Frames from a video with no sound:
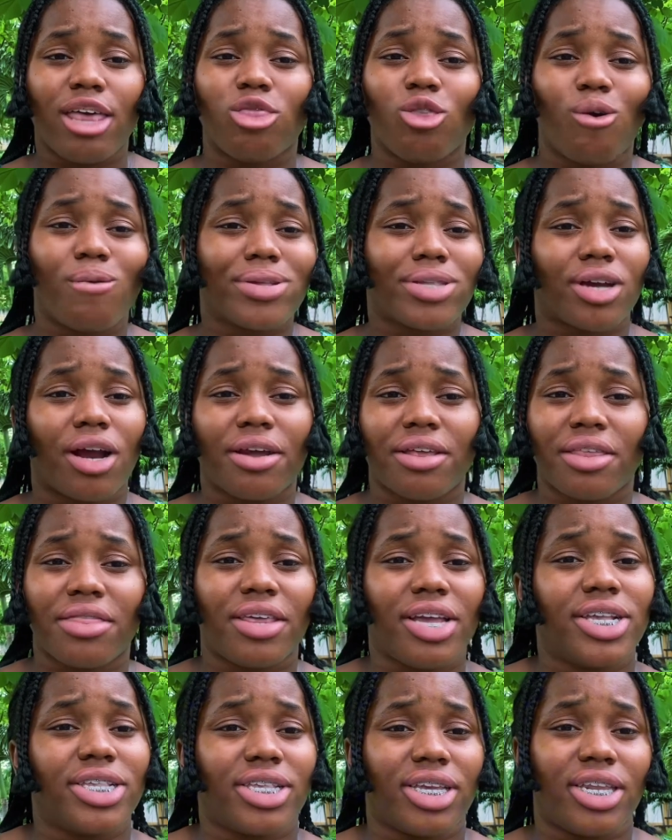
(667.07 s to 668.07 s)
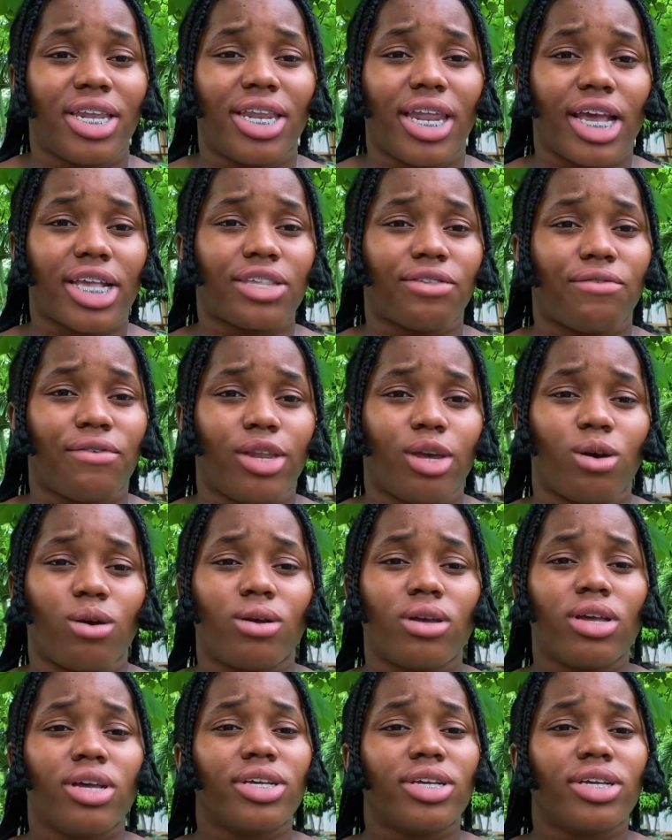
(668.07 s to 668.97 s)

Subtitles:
Those are the things in the next video.